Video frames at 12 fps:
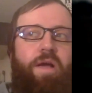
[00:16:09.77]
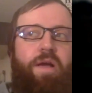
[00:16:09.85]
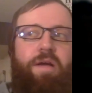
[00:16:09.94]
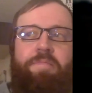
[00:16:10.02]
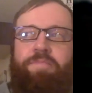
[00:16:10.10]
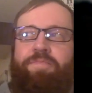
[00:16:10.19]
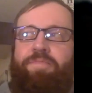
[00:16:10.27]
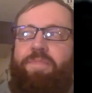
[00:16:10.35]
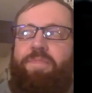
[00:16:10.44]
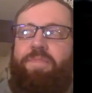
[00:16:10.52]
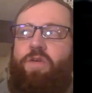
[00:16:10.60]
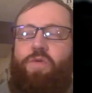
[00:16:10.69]
um
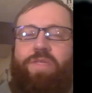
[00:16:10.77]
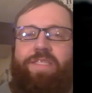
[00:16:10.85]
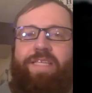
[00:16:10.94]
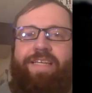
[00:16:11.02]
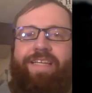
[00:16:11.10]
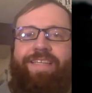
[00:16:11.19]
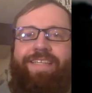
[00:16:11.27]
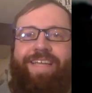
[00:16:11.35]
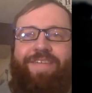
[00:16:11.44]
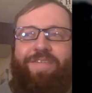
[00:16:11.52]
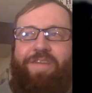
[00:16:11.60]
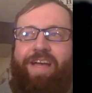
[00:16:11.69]
who is that
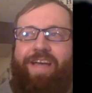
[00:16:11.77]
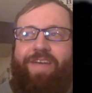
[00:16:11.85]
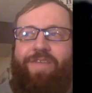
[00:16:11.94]
Nintendo guy